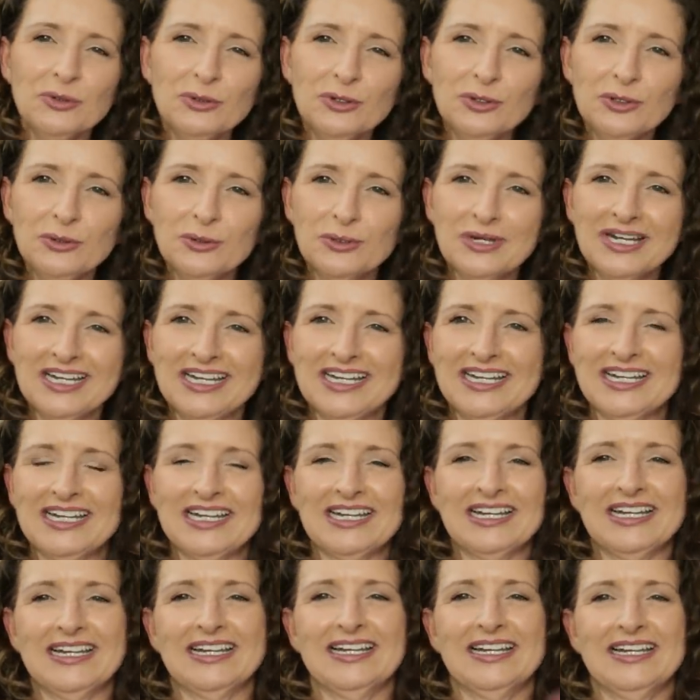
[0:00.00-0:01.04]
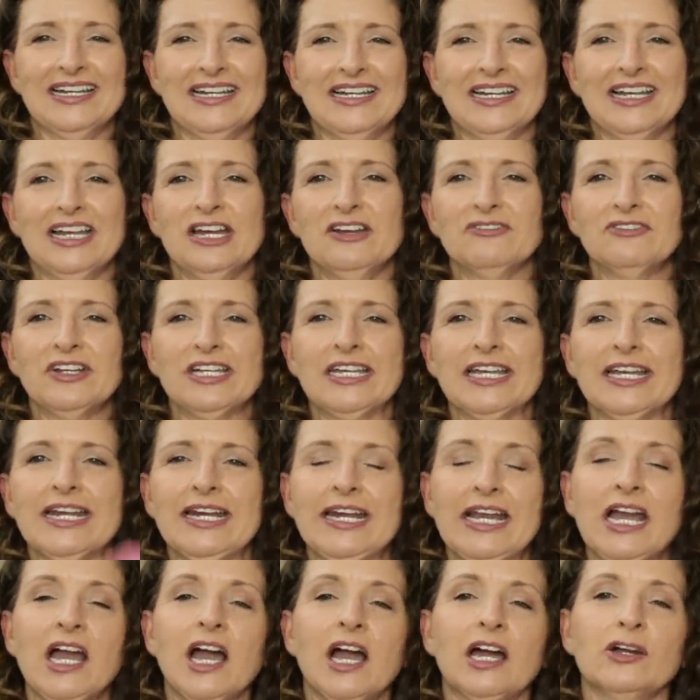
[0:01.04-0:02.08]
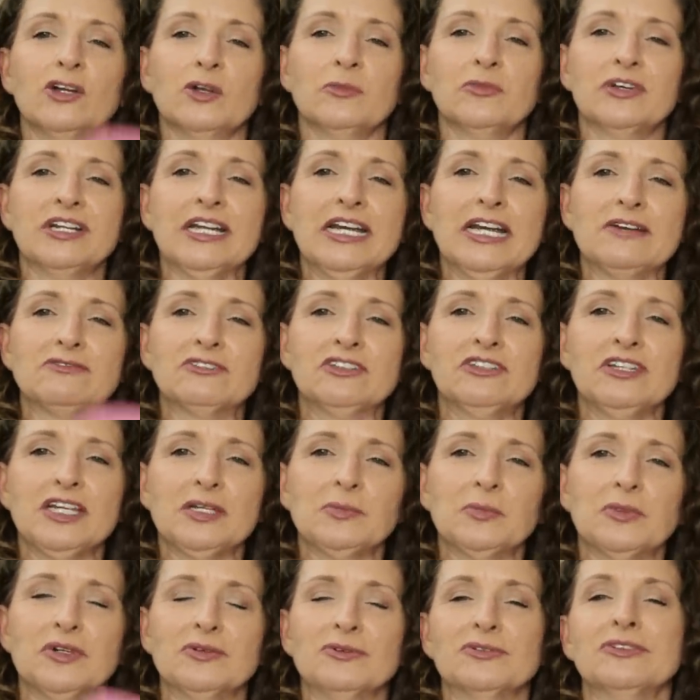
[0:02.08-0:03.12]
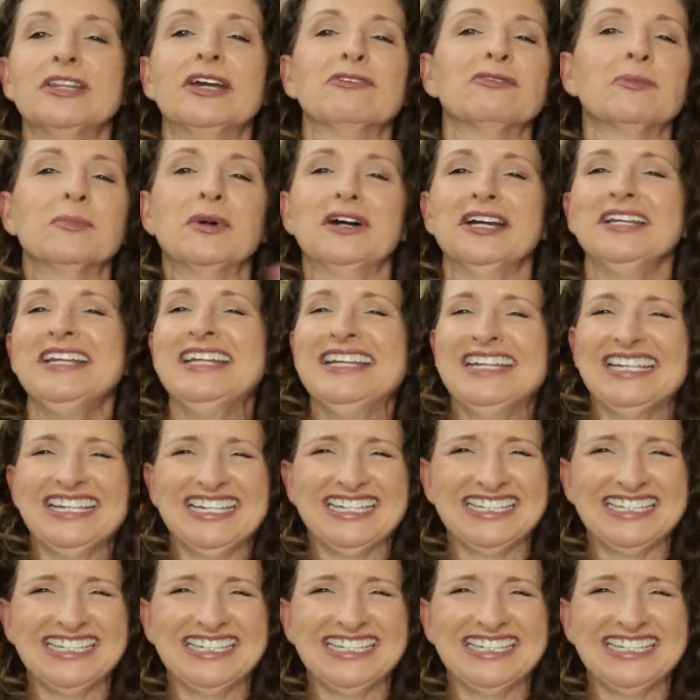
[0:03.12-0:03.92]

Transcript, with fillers: Whew. If I get any hotter, I'm going to have to take, well, never mind.